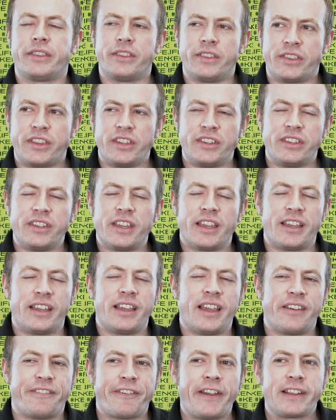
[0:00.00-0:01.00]
the
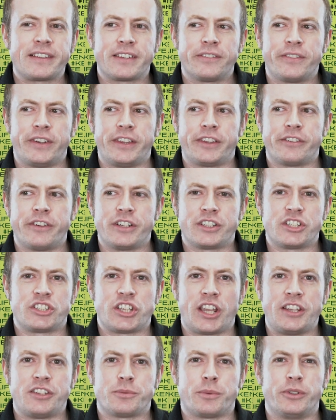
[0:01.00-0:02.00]
effectively they're
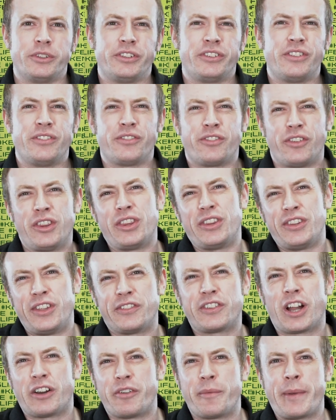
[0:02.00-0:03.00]
interchangeable.
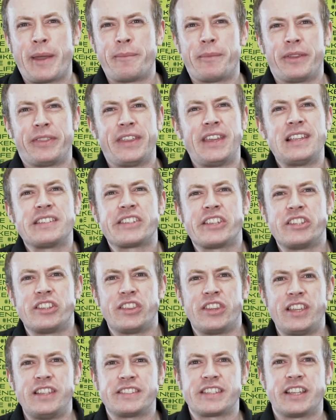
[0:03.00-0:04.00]
You've got to remember these are
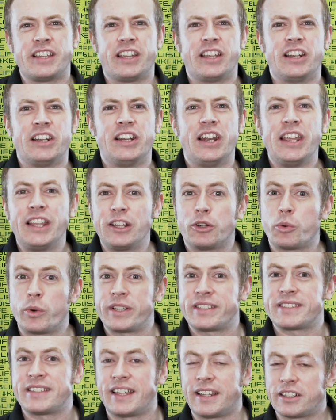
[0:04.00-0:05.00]
these are
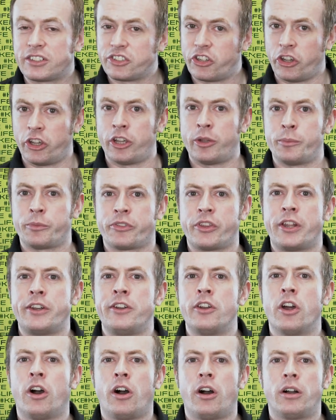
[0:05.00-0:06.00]
linguistic terms. They're
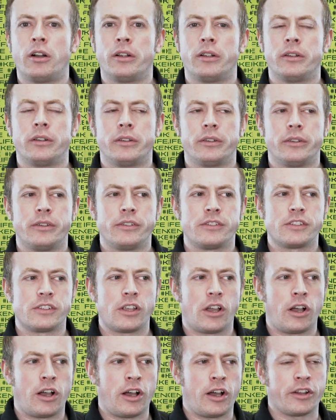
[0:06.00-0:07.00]
not
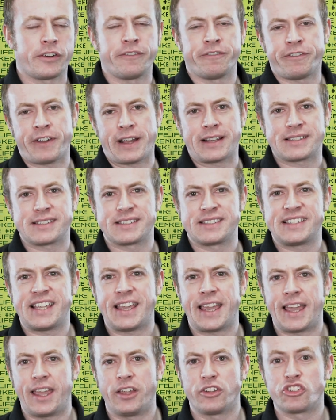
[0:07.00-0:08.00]
hard and fast
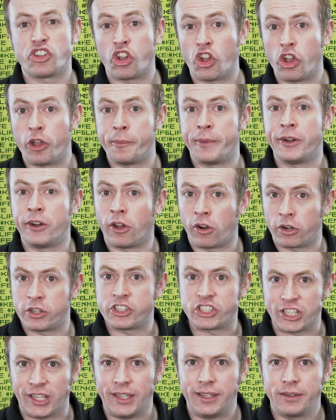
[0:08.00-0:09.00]
te-
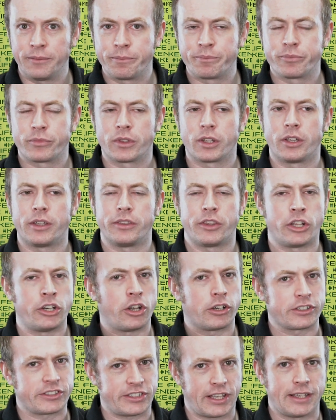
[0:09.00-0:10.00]
terminology. They're
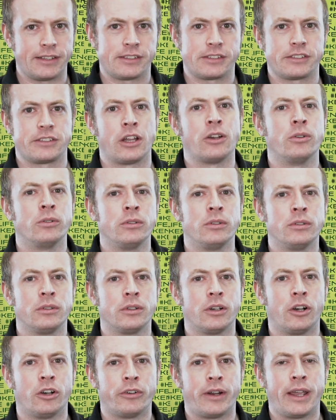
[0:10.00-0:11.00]
not set in stone.
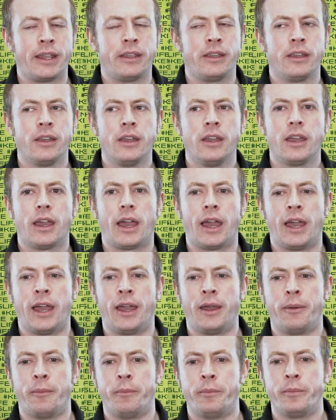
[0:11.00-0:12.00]
All right.
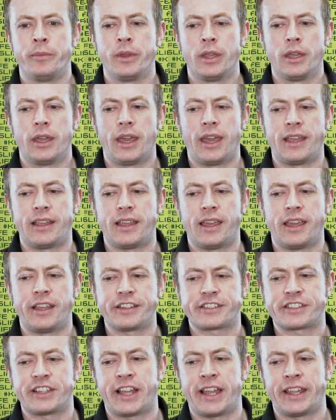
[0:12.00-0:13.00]
Um, it,
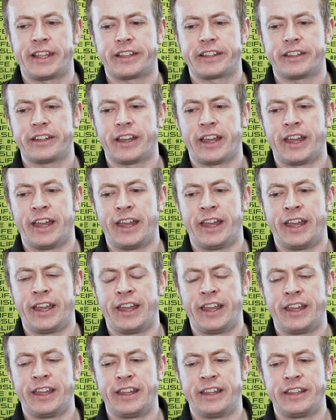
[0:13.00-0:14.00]
it's like
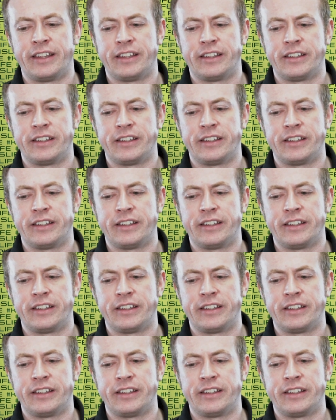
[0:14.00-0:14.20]
uh,